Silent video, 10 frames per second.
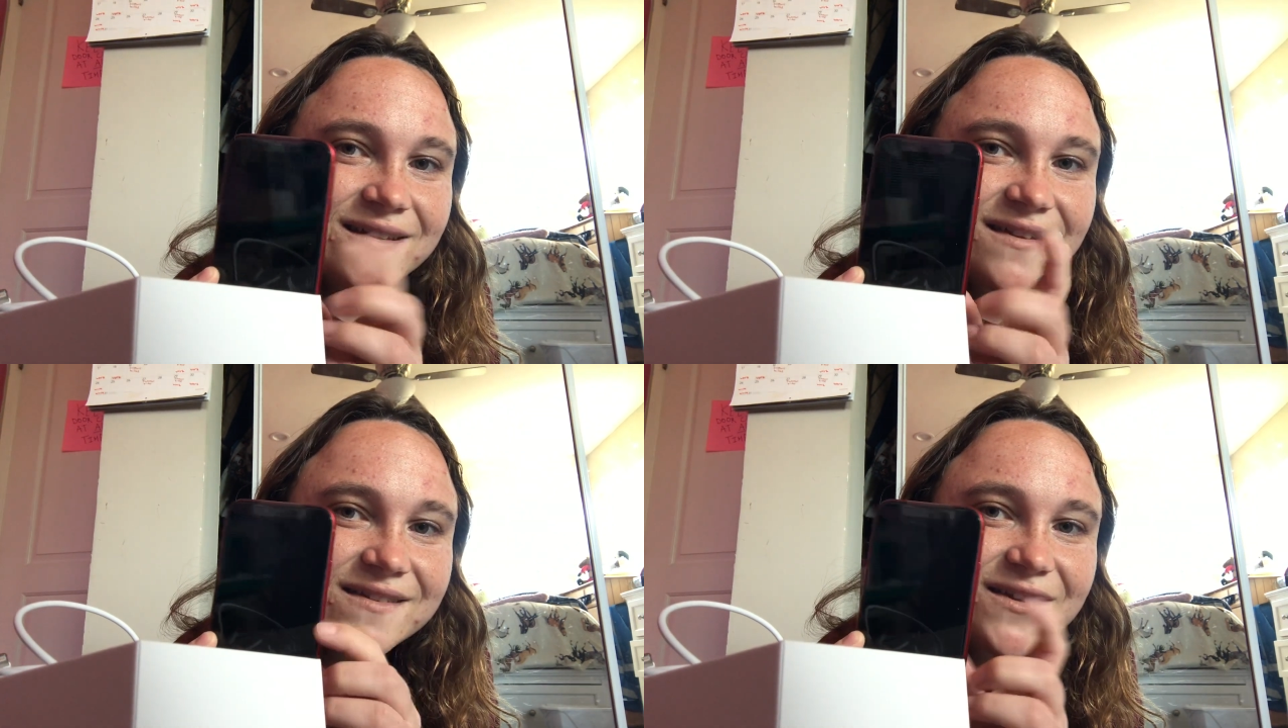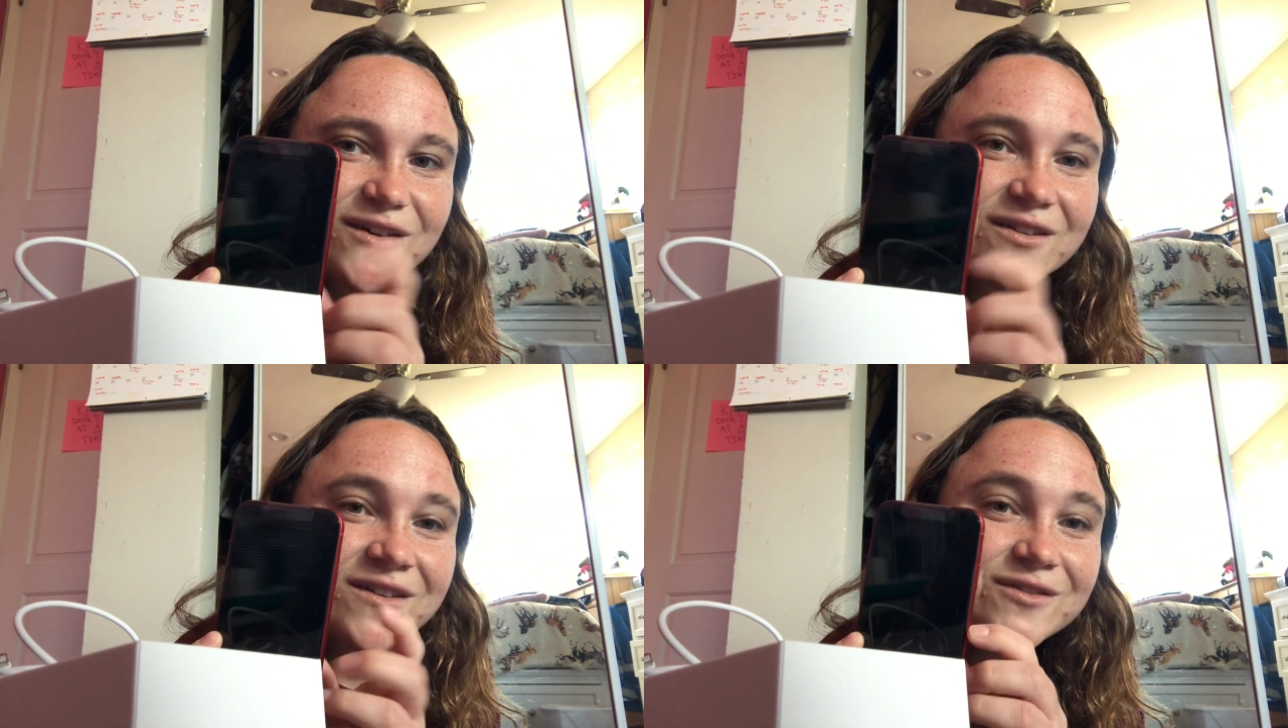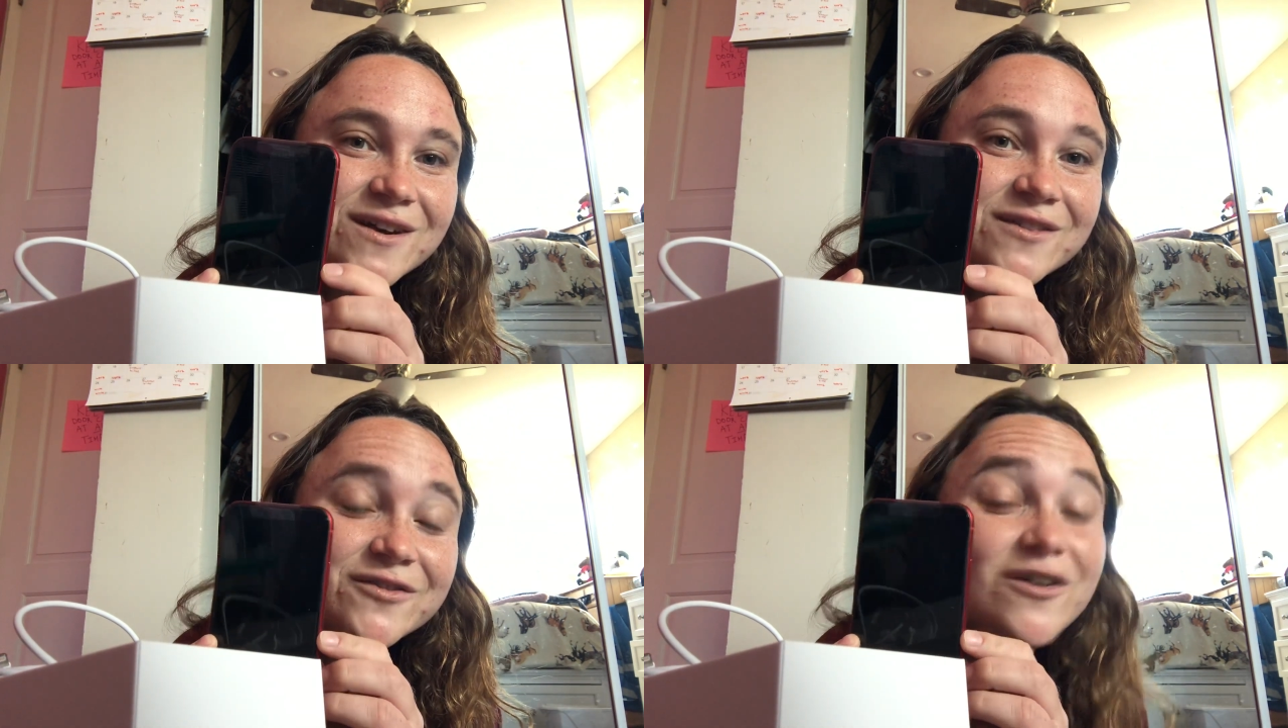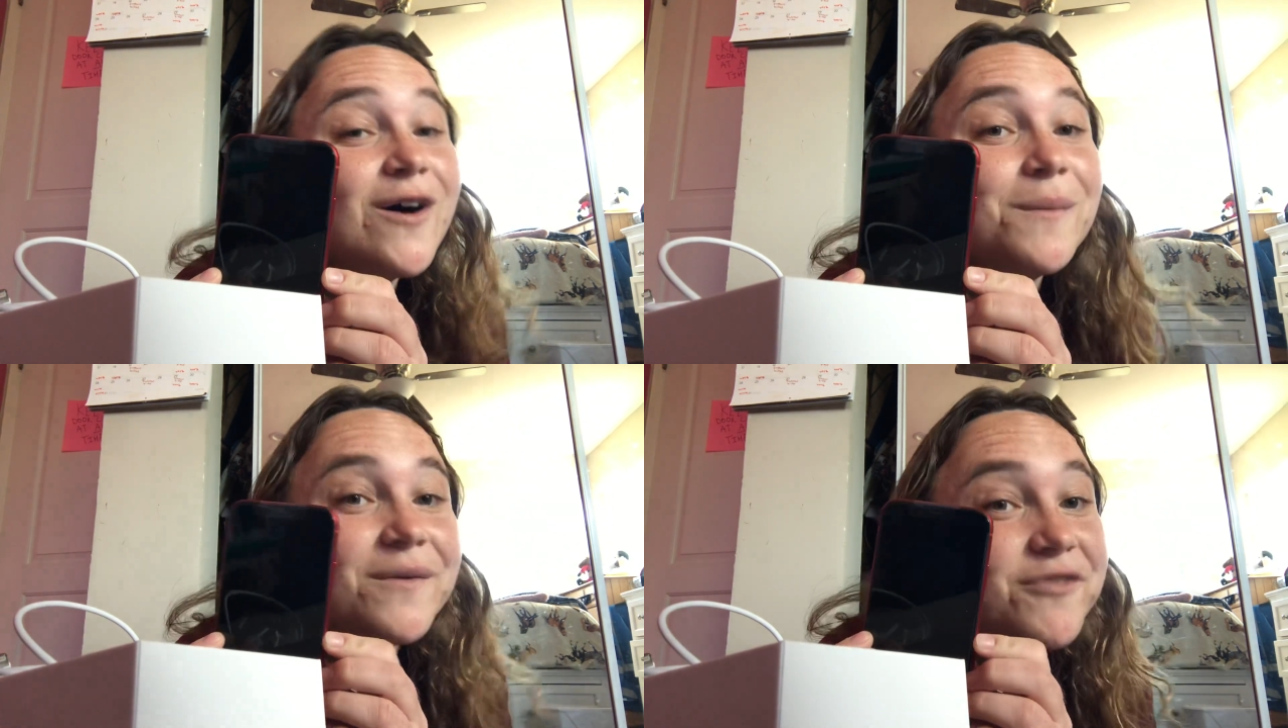still transfer
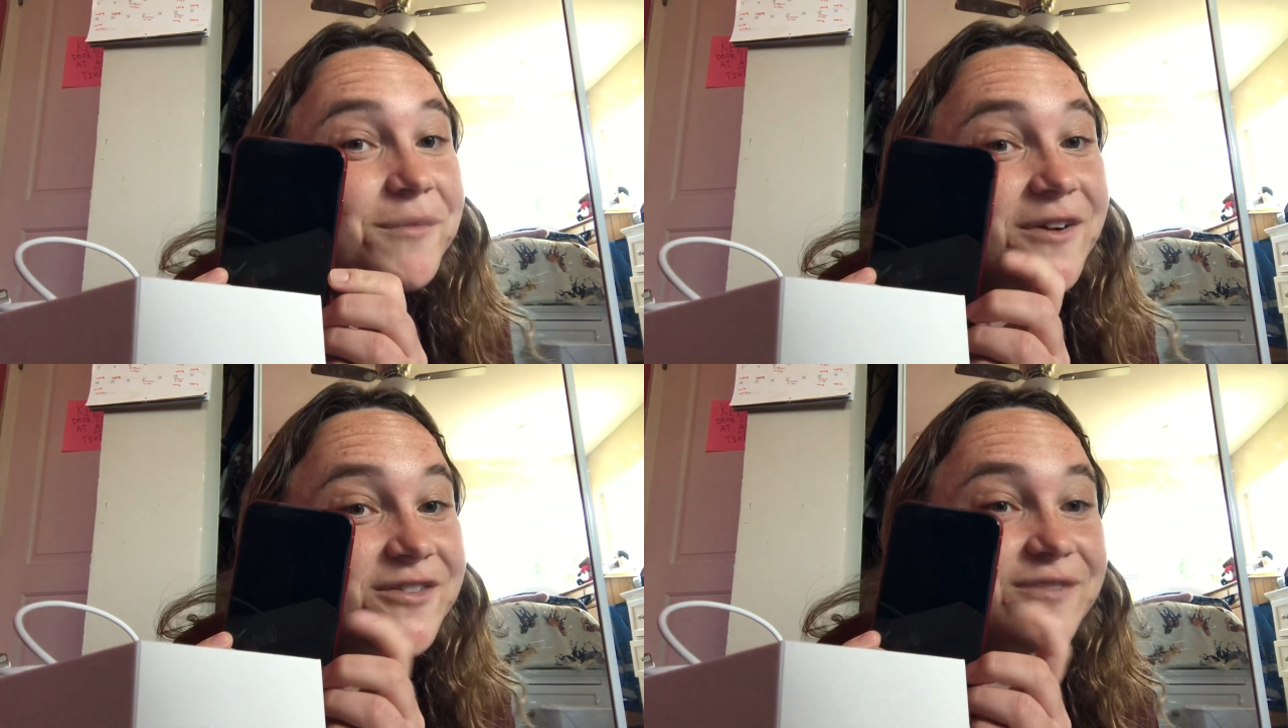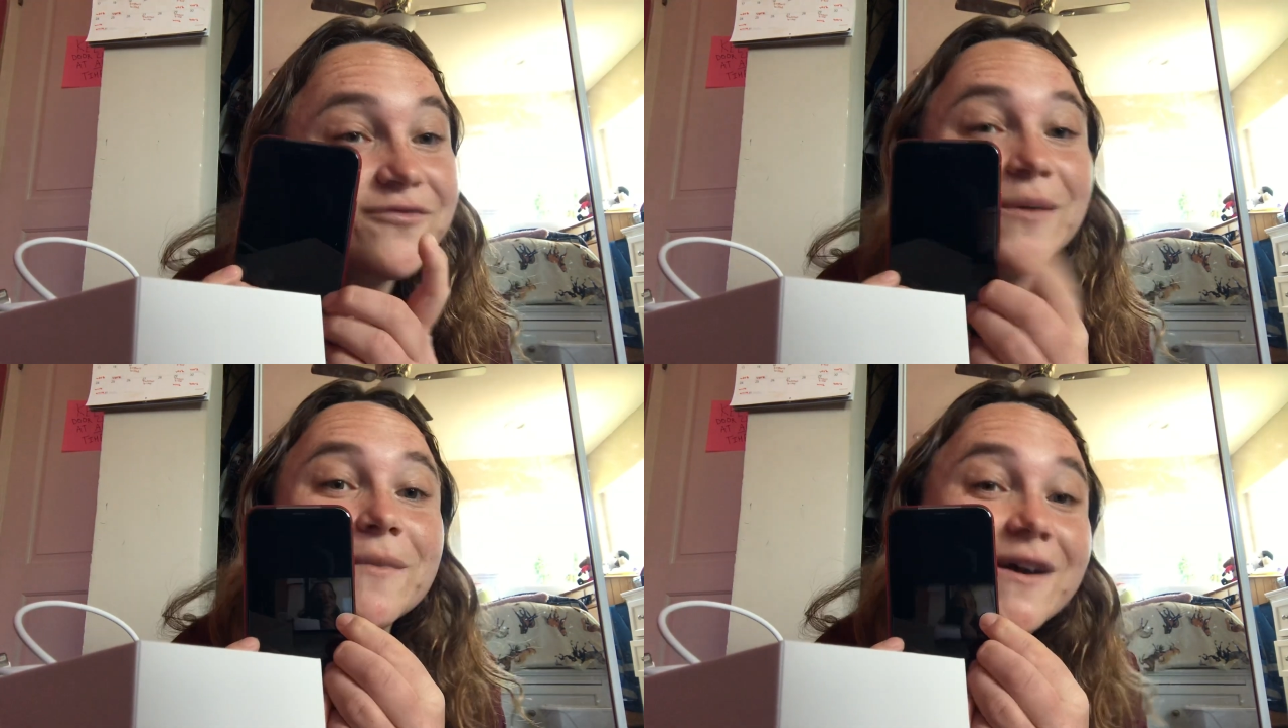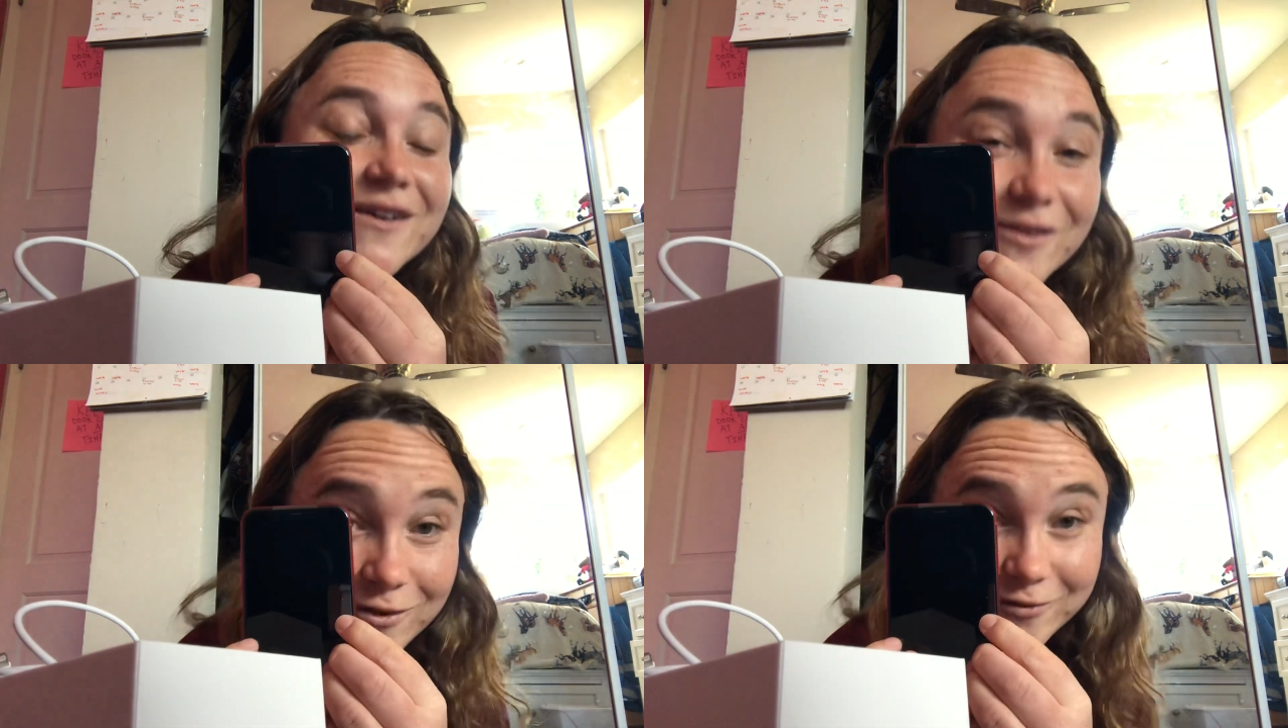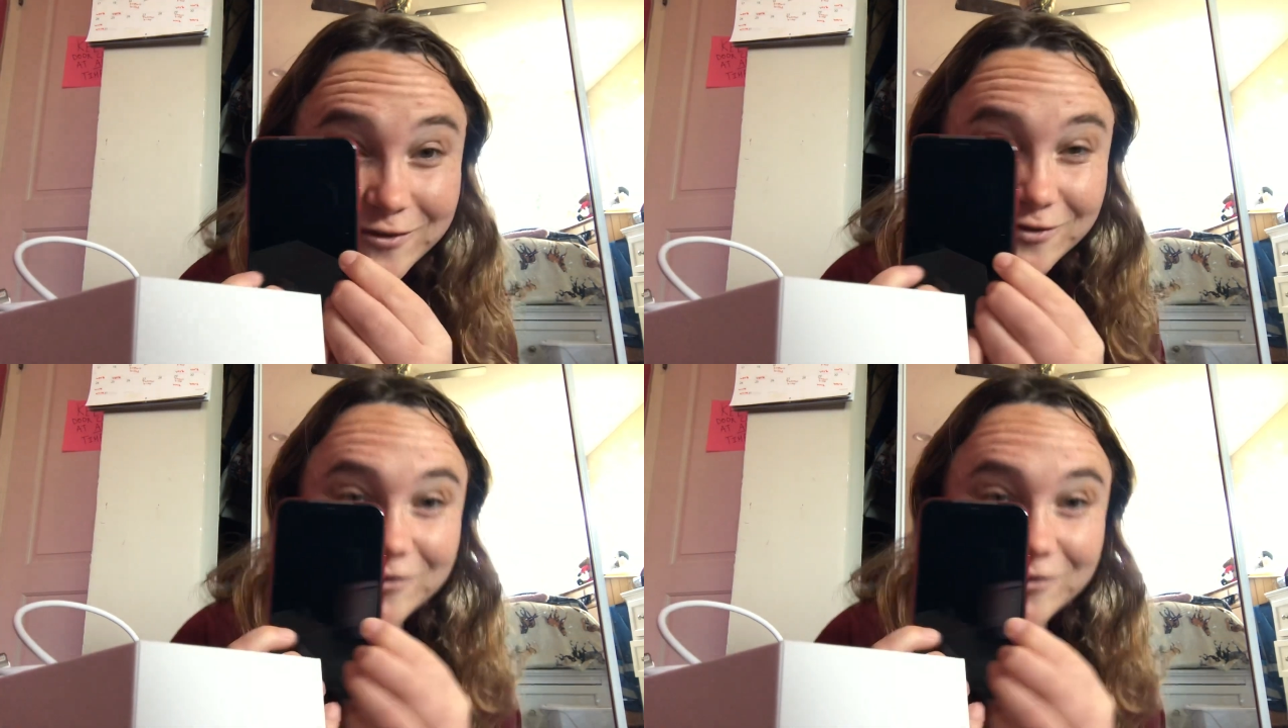all my information from my old phone